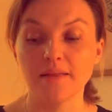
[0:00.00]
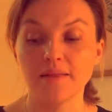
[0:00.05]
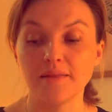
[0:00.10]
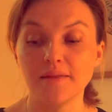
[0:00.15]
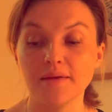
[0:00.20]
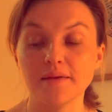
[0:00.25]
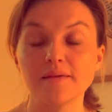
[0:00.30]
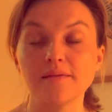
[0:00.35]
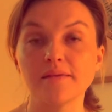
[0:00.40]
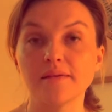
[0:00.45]

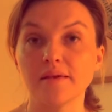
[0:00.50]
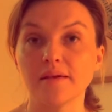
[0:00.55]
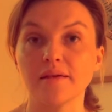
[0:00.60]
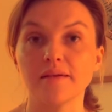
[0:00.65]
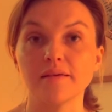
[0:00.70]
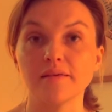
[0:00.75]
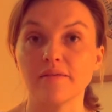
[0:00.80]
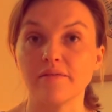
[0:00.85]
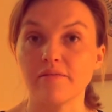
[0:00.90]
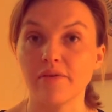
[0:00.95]
this
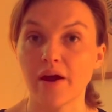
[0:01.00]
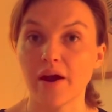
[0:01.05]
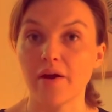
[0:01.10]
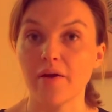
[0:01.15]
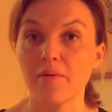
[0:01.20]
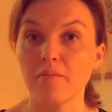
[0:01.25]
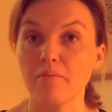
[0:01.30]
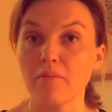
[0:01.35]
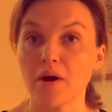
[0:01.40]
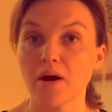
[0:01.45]
is a
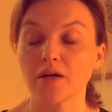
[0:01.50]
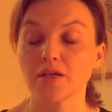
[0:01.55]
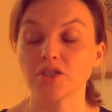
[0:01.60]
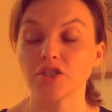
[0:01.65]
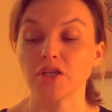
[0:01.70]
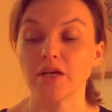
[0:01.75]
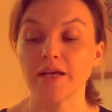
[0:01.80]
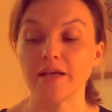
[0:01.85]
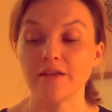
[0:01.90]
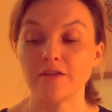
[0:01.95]
very much
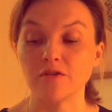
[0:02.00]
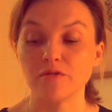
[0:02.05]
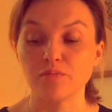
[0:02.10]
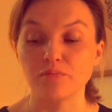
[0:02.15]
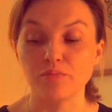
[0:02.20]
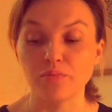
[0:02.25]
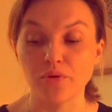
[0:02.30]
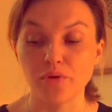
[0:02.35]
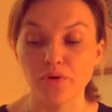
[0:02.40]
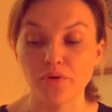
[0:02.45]
a
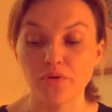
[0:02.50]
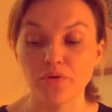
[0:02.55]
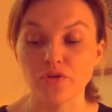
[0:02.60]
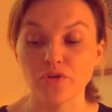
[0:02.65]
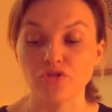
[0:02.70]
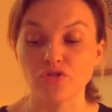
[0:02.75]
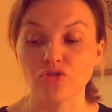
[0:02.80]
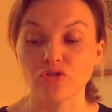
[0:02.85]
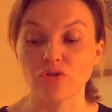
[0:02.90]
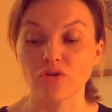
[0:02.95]

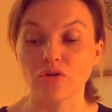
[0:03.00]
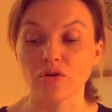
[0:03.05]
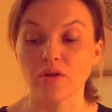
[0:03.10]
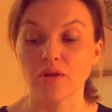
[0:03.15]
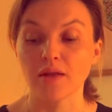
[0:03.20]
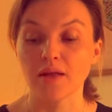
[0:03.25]
spiritual